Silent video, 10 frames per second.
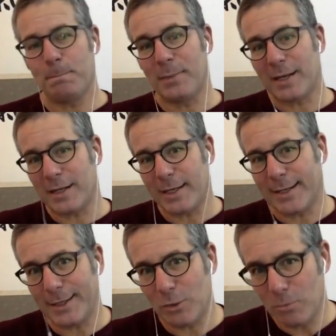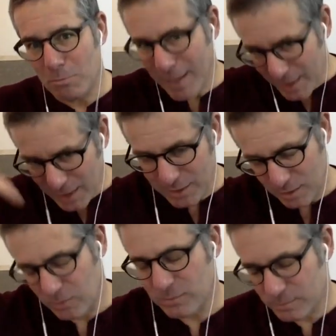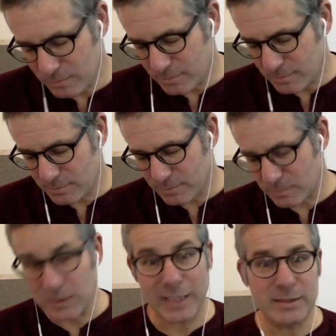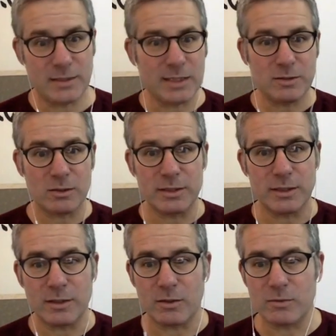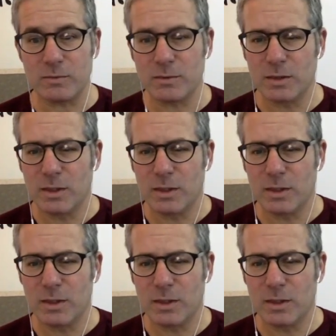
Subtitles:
But you may not know. I certainly didn't know.